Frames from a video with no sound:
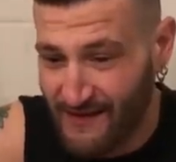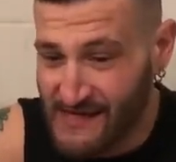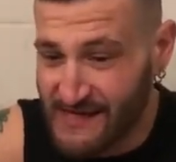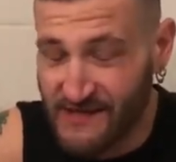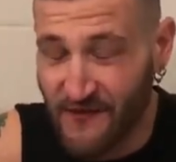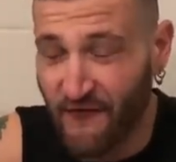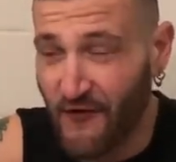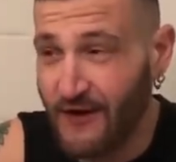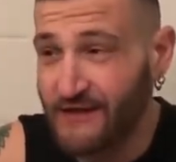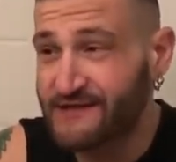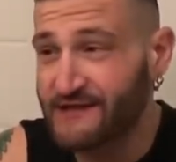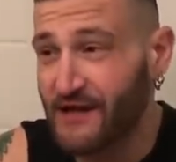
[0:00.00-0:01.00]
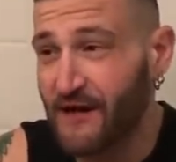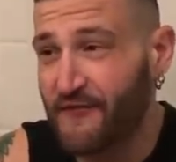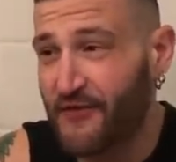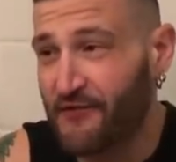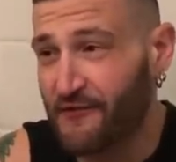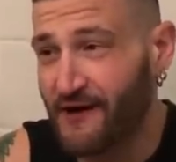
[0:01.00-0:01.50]
This is the first
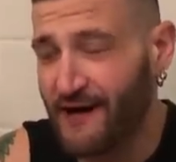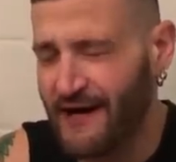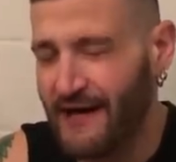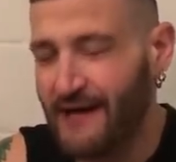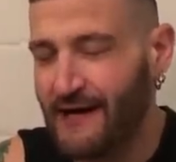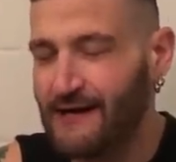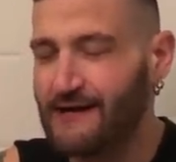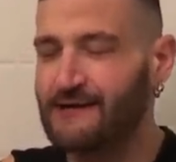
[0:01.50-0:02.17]
of three.